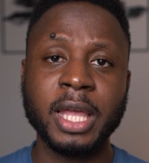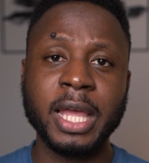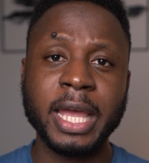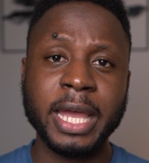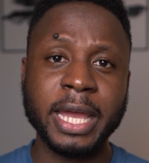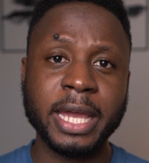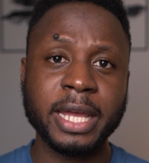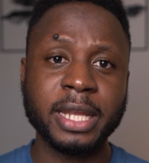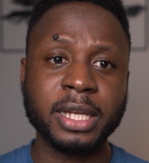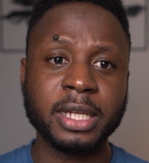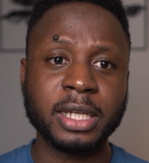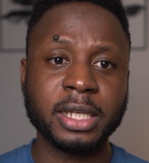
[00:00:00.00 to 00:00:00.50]

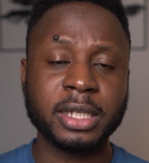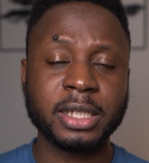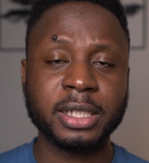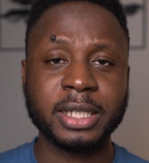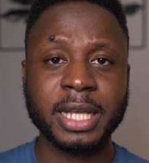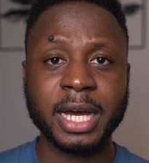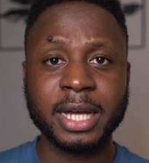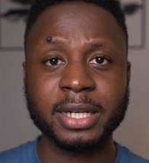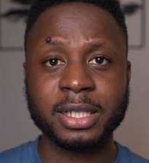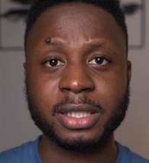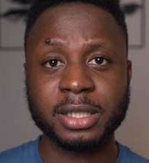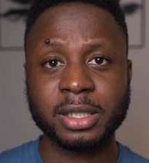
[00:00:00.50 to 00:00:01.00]
And
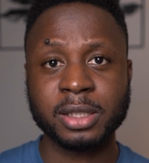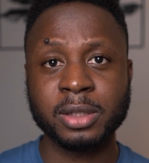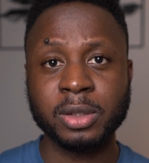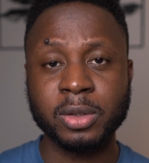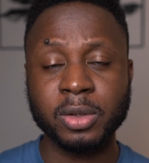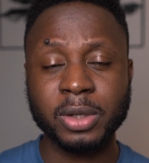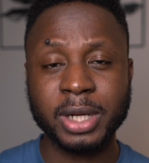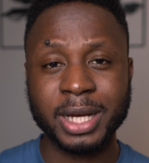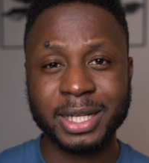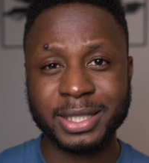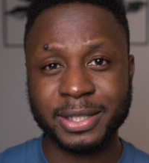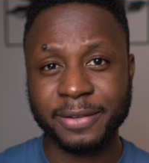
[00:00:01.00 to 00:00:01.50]
that is
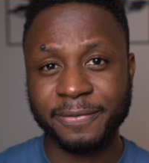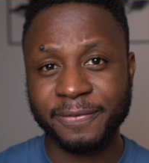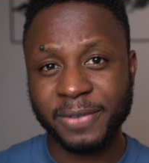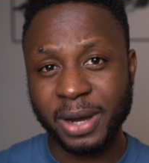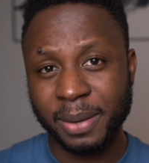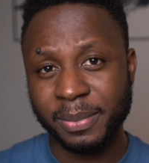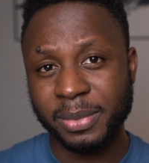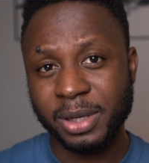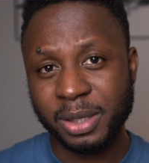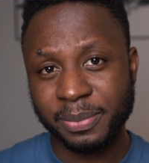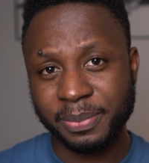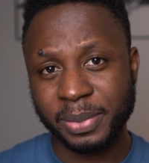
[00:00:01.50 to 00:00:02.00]
known as the
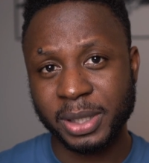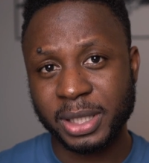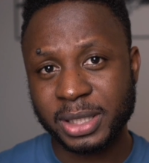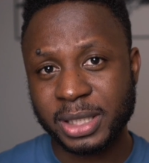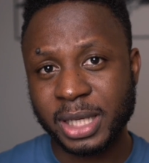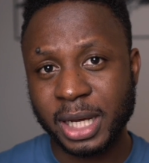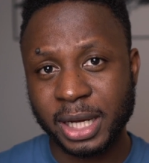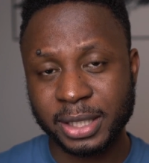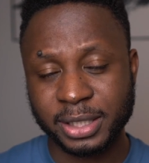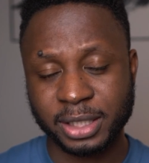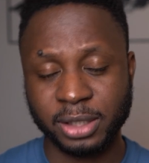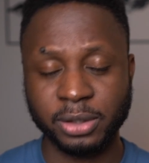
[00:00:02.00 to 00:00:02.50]
family-based
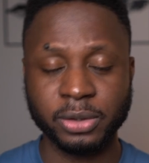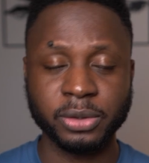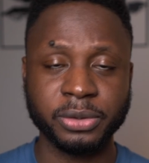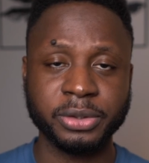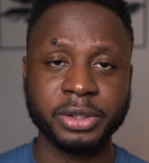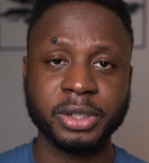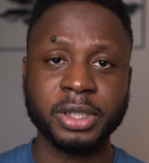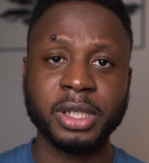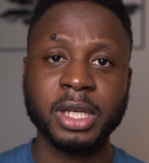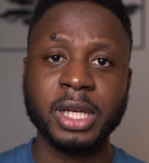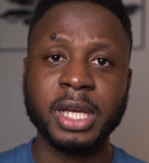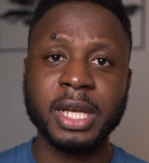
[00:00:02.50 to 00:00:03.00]

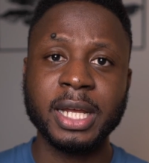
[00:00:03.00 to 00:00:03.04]
category.